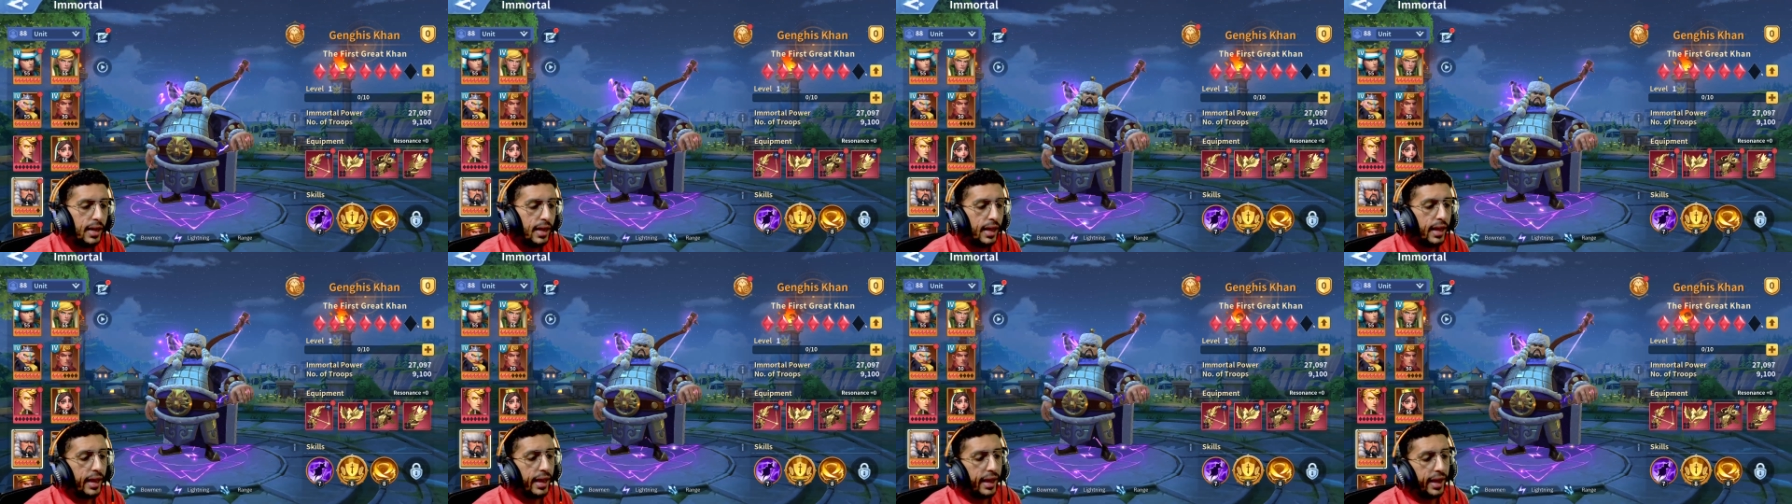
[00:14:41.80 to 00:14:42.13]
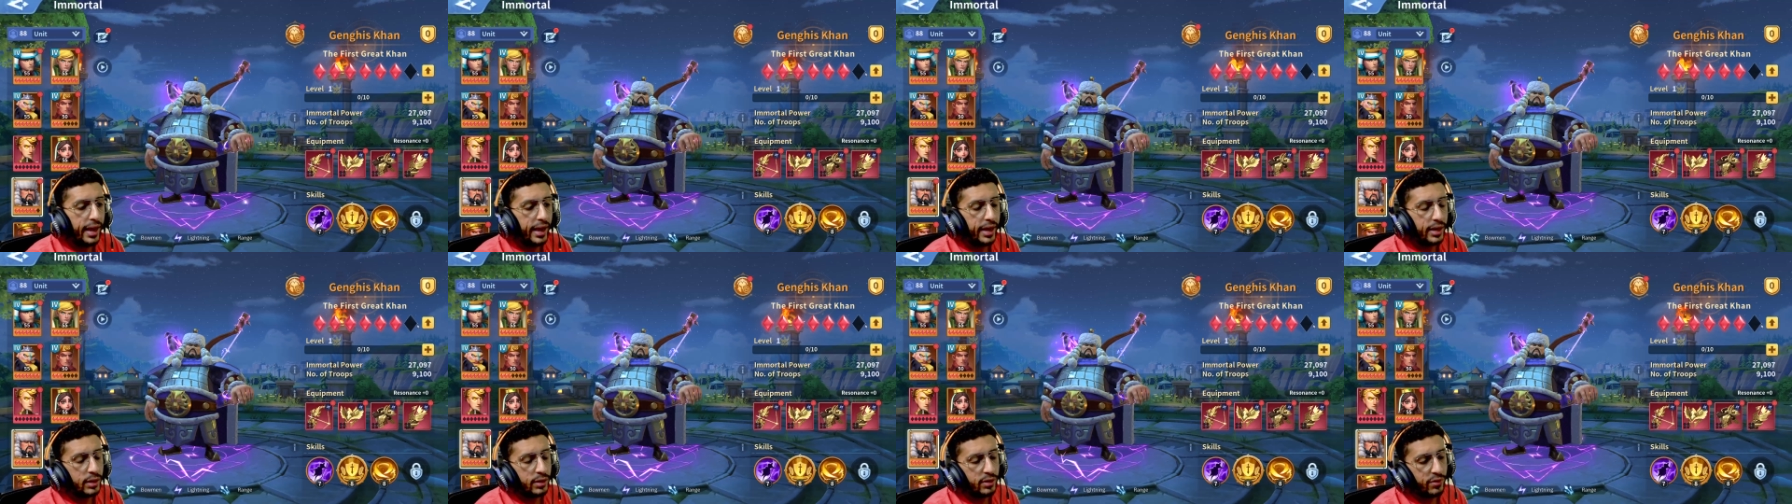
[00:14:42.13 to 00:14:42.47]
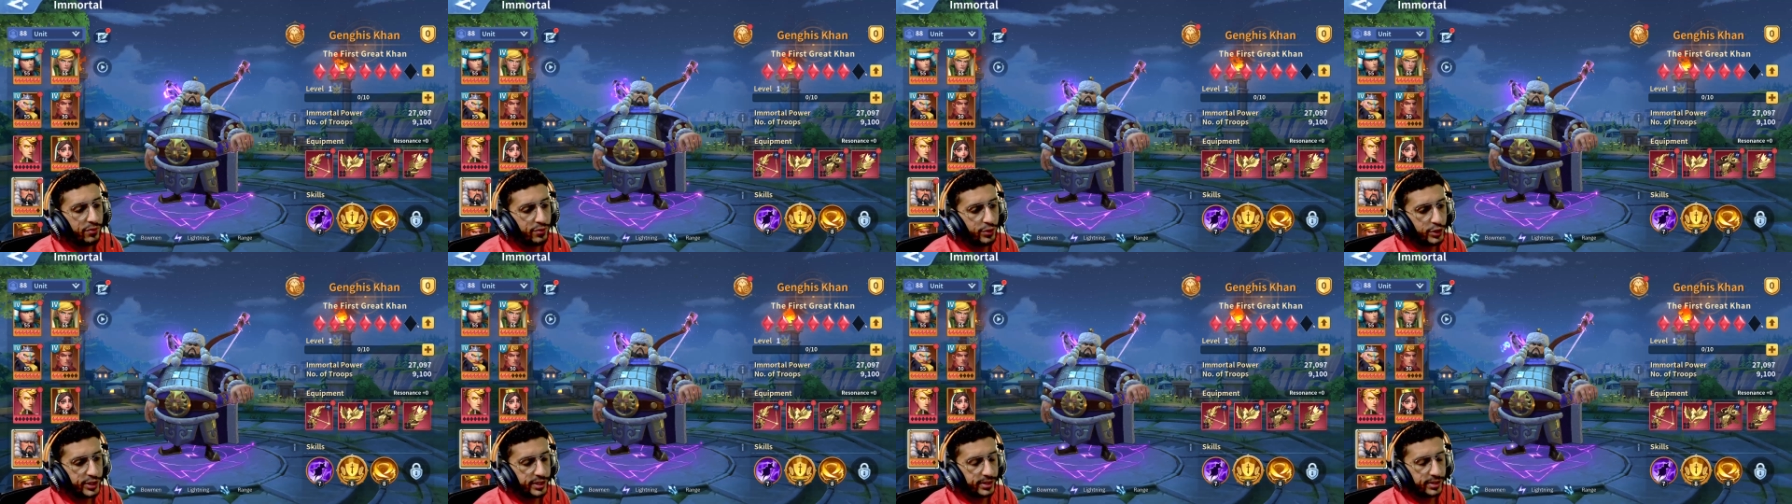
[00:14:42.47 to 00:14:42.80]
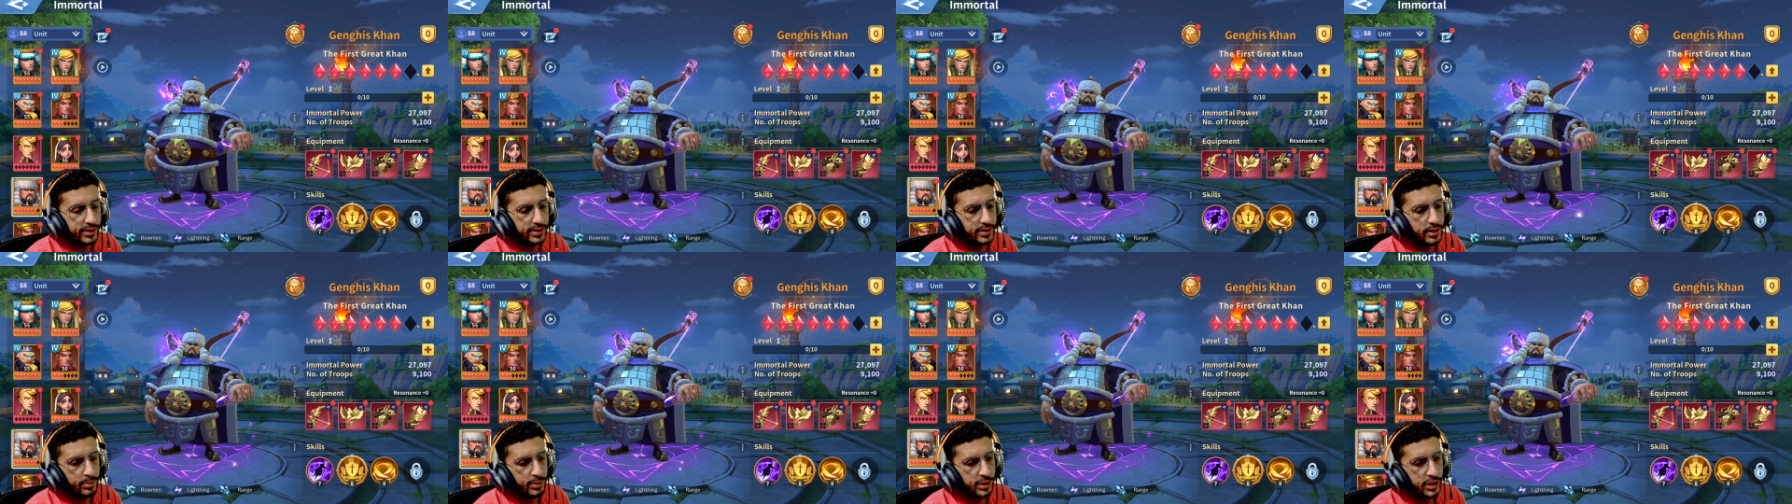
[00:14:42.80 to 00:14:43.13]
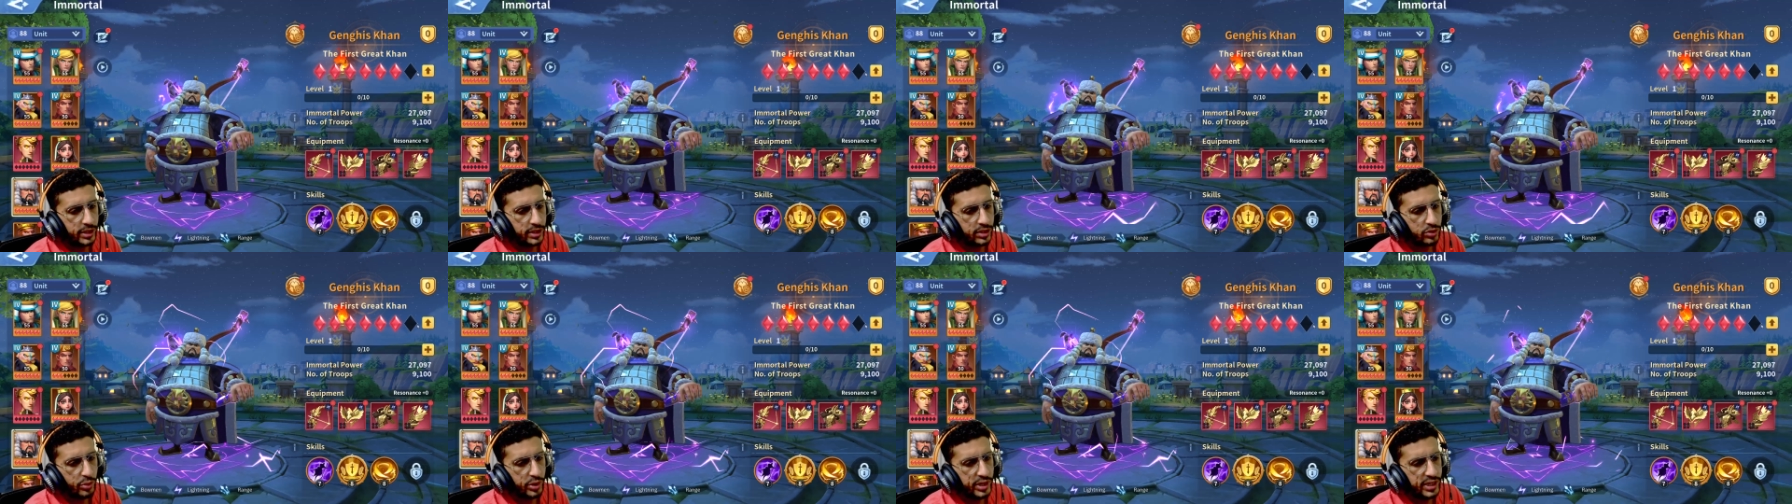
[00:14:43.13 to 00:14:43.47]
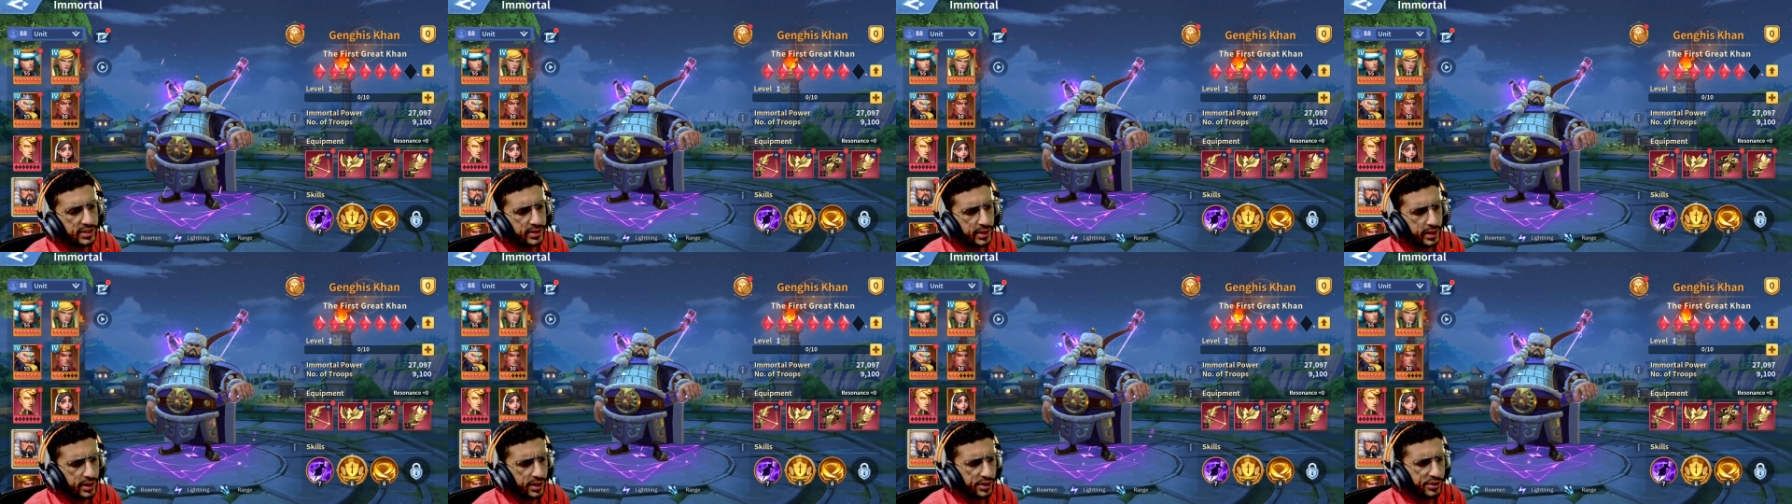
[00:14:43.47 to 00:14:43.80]
and physical damage increase.
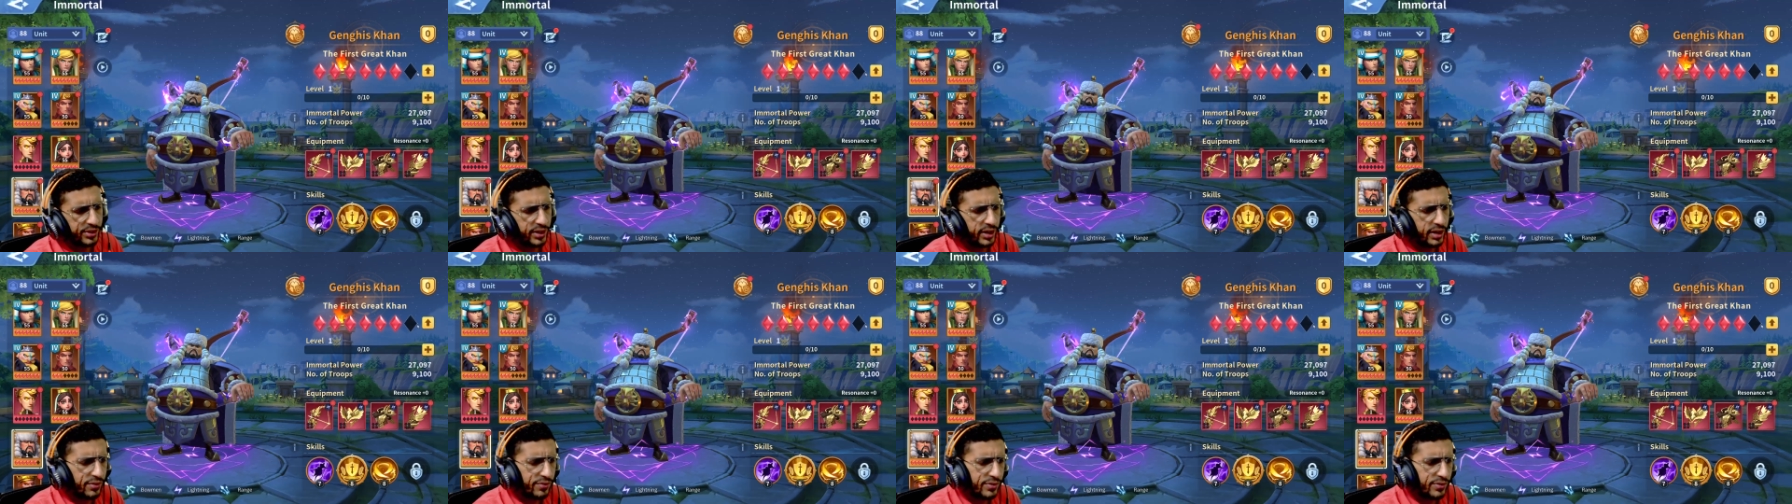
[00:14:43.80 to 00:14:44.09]
And I think